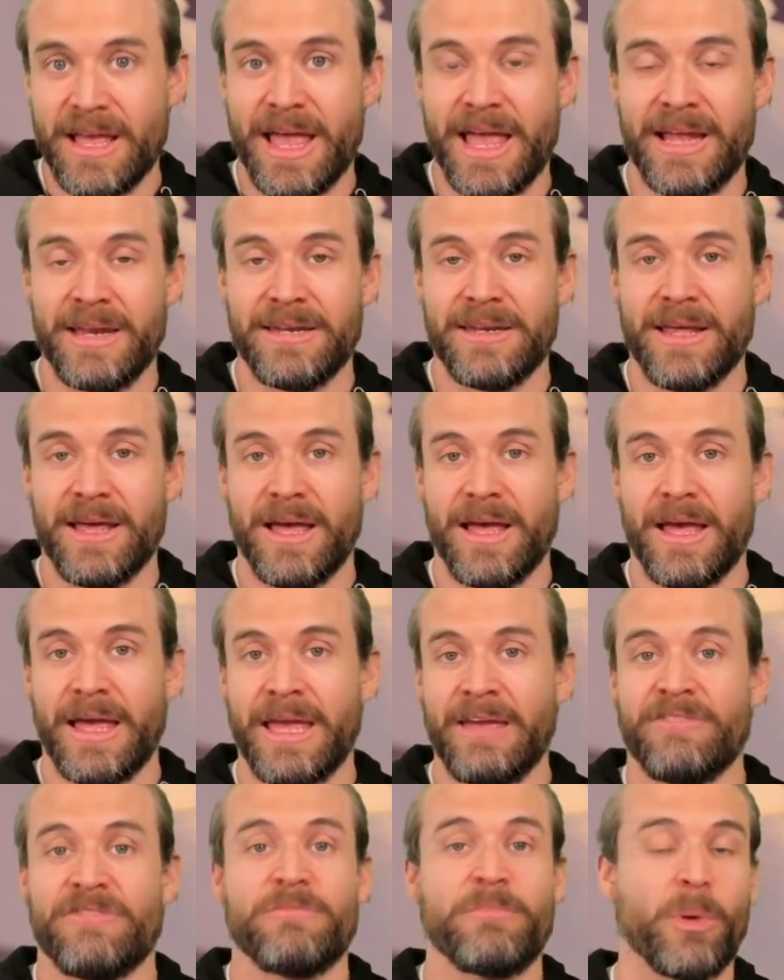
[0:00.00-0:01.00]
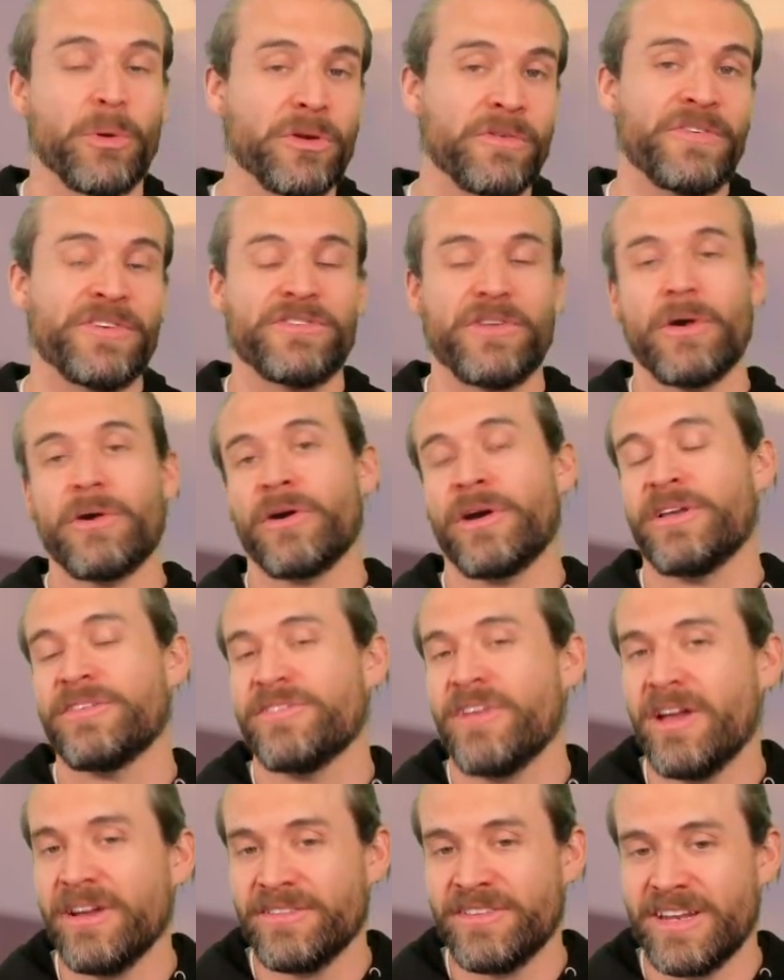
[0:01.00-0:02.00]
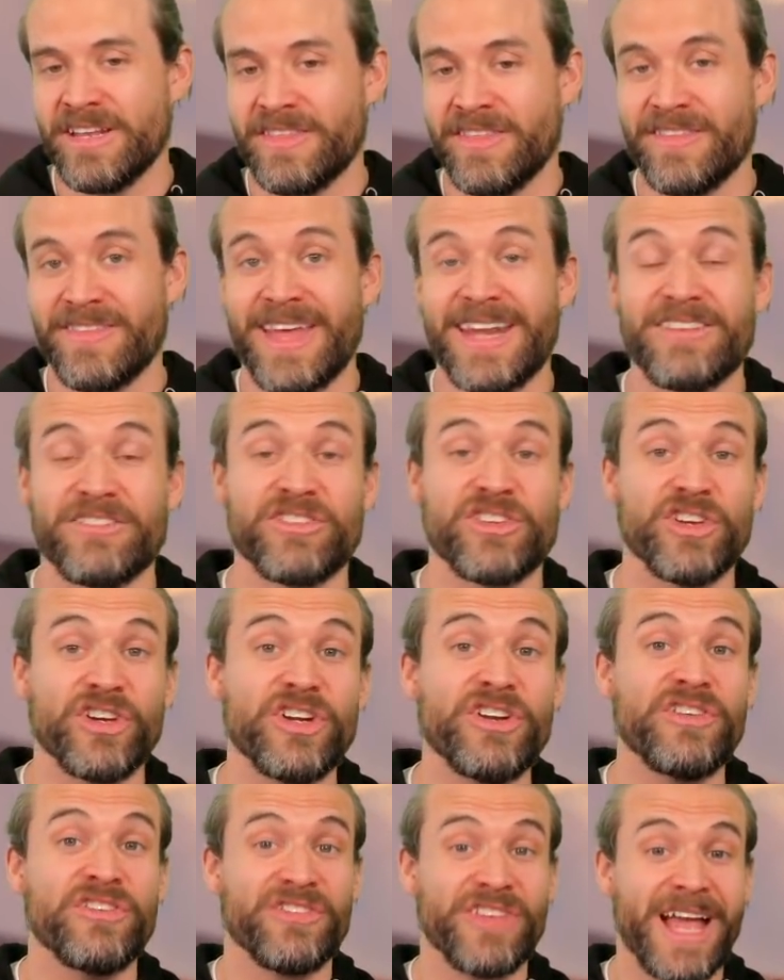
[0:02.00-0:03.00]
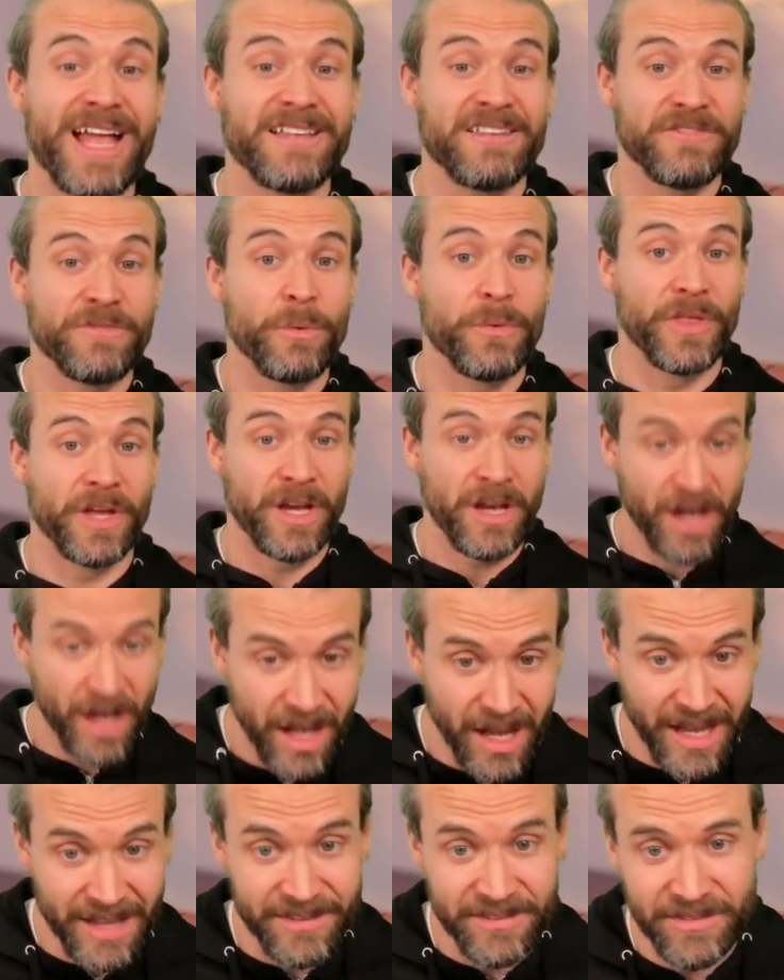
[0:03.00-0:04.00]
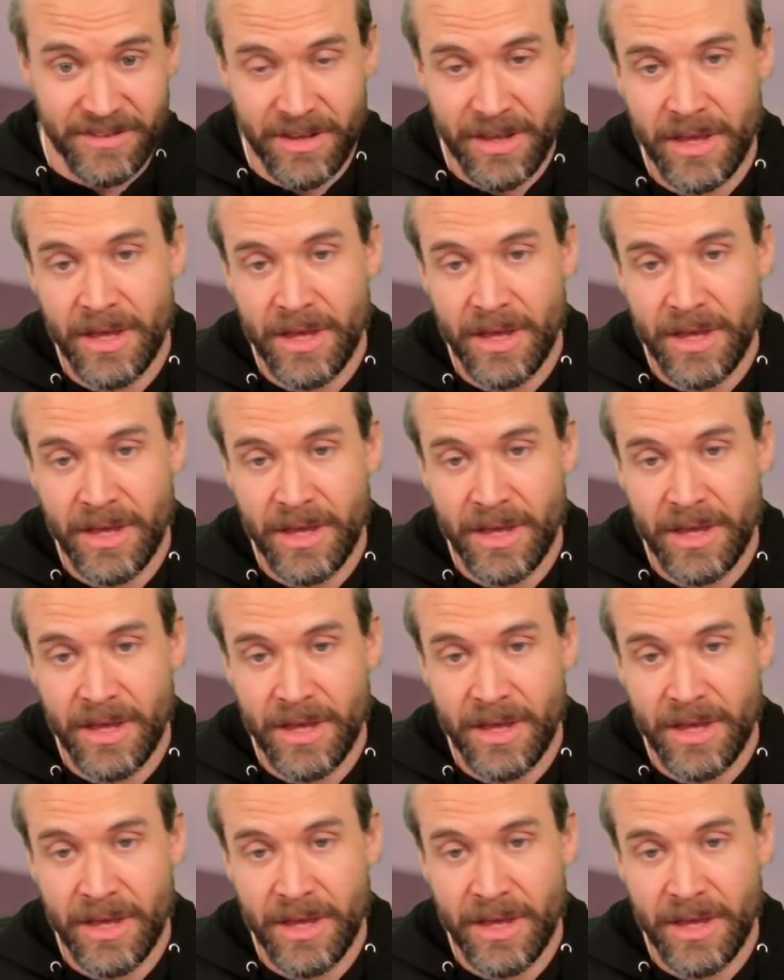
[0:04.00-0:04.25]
and if Boulderfist Ogre has taught us anything, that is good stats for the cost.